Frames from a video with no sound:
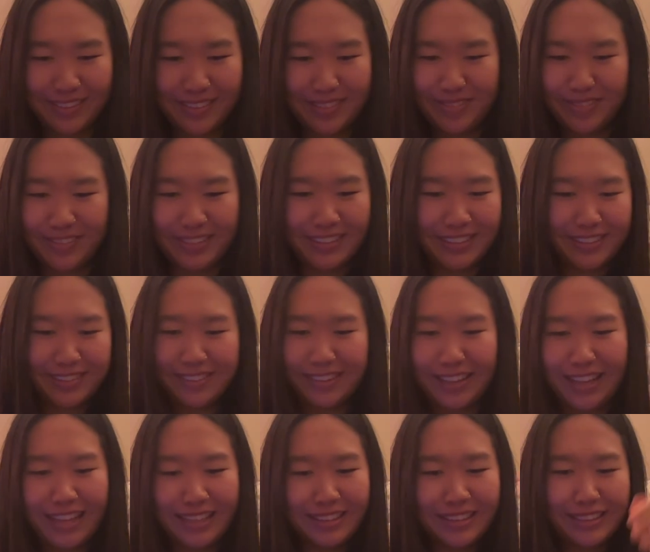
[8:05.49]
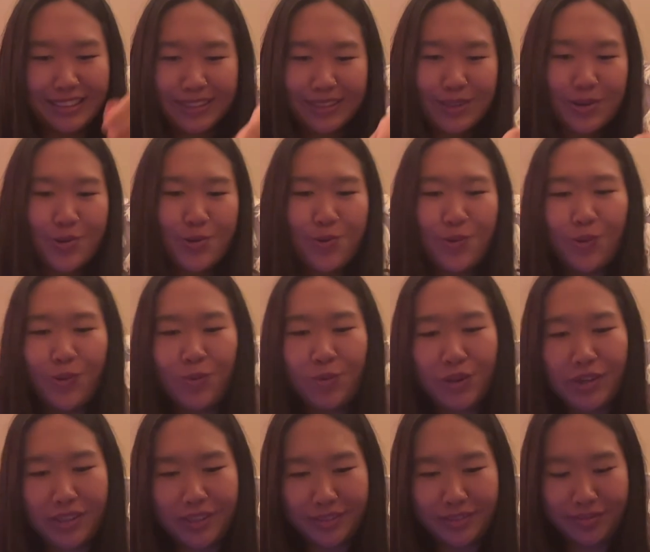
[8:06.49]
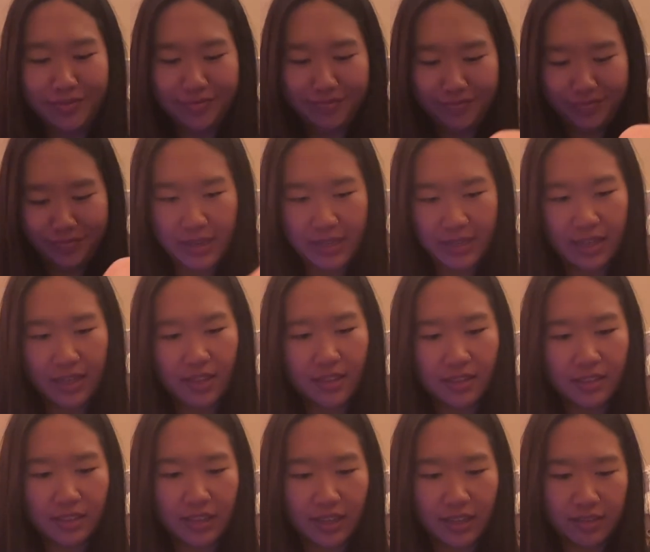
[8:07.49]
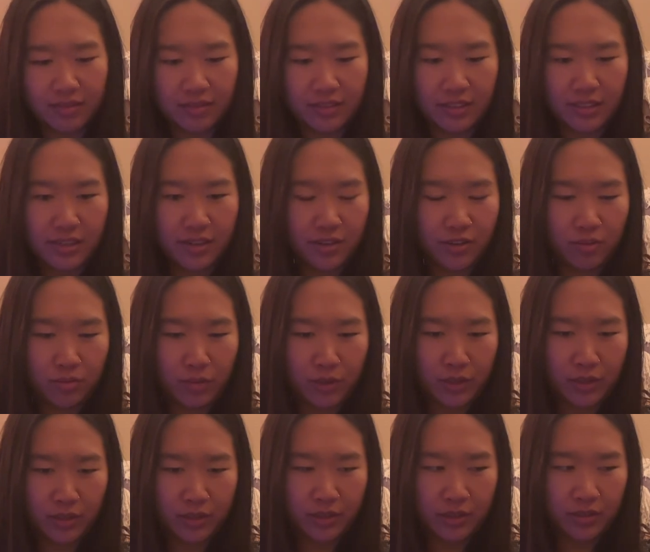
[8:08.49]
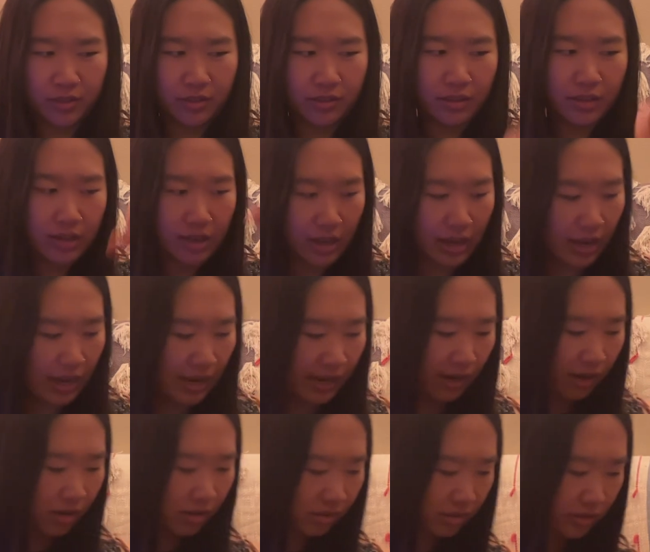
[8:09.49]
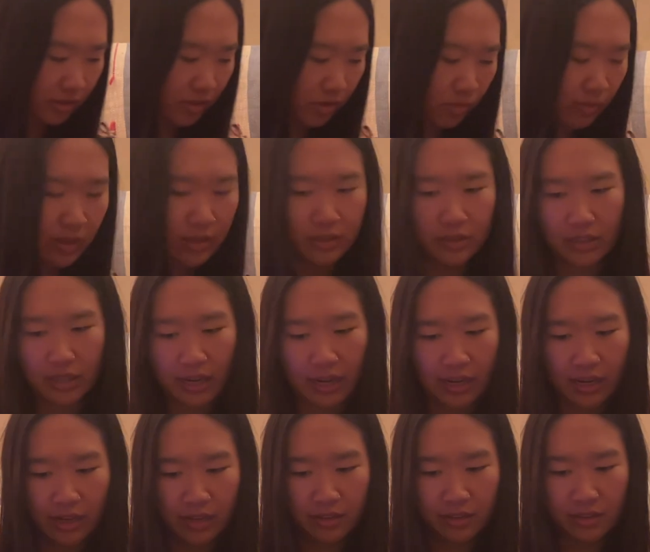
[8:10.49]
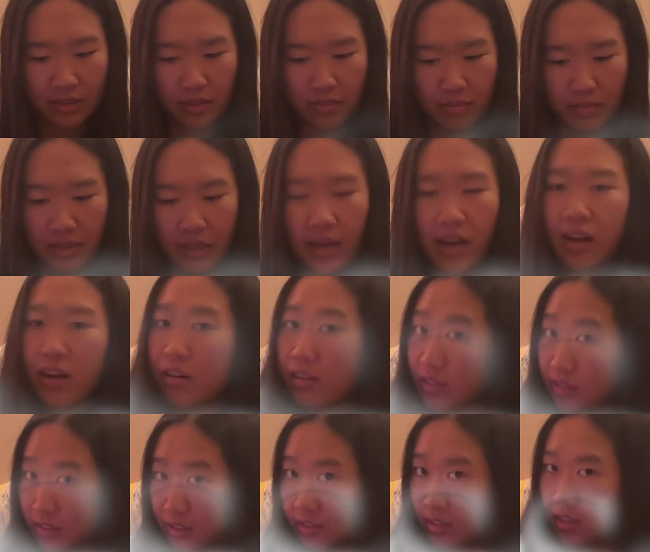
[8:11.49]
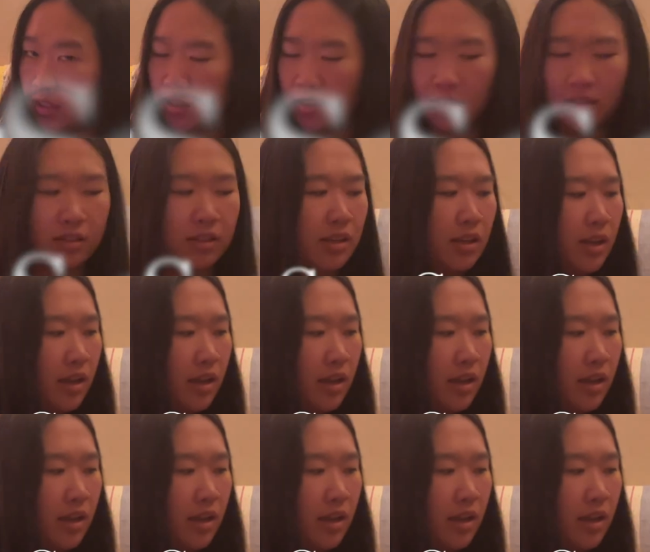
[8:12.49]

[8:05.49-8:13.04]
Just classic cool wood. Because I have cedar wood, I also want to add some carrot seed.